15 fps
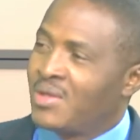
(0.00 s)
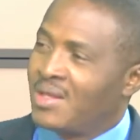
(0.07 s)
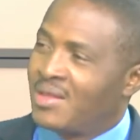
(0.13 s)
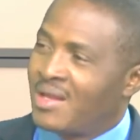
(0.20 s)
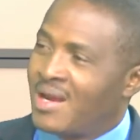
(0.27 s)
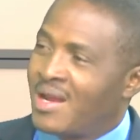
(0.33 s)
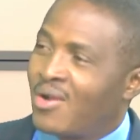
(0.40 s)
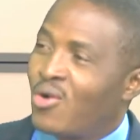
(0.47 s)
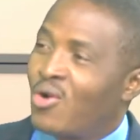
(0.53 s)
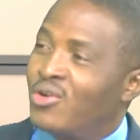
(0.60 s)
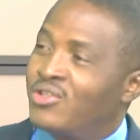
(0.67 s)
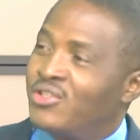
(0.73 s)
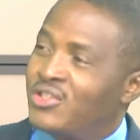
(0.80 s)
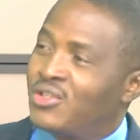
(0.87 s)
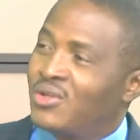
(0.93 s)
there are
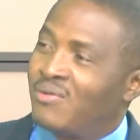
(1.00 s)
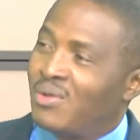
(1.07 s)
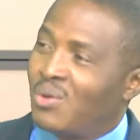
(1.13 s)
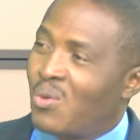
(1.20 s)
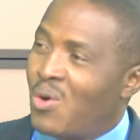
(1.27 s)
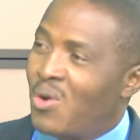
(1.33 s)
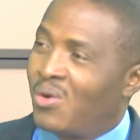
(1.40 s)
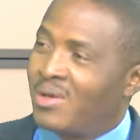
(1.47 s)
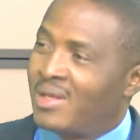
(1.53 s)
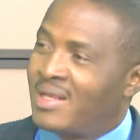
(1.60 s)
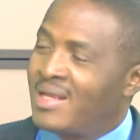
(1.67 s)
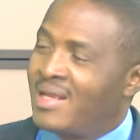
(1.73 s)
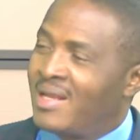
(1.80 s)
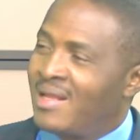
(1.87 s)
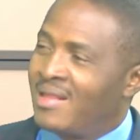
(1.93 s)
countries of the world
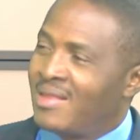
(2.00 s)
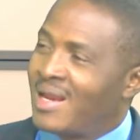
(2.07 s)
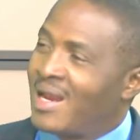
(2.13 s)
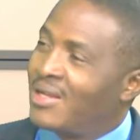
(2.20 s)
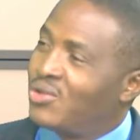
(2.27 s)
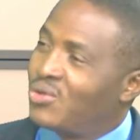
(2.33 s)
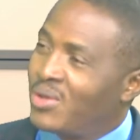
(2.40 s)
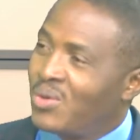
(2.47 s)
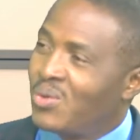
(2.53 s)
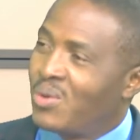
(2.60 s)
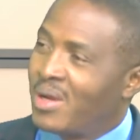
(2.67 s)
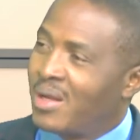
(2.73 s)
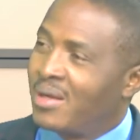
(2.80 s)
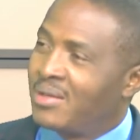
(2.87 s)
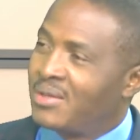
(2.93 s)
that are doing
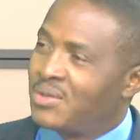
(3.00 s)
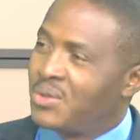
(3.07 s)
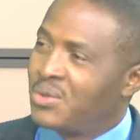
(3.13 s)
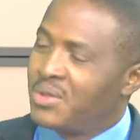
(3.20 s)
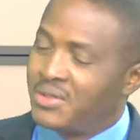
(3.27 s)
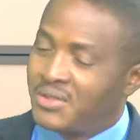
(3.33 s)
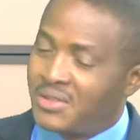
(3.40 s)
well. So it's a